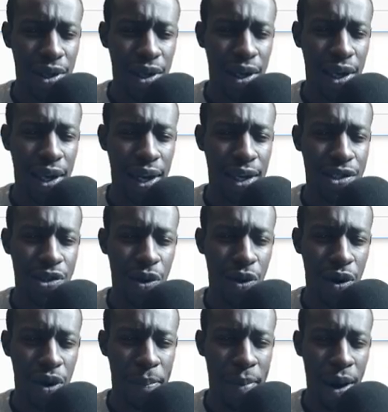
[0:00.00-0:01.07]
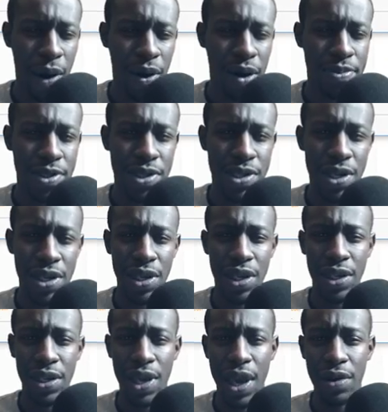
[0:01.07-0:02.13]
Can I talk about
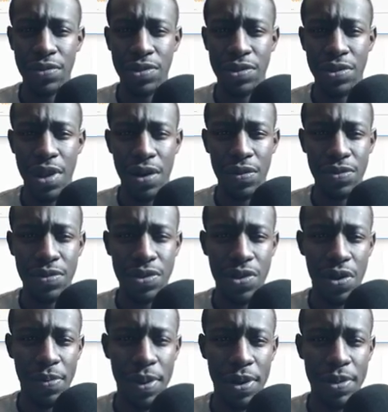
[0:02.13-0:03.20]
Obsidian? Yeah, I'll talk about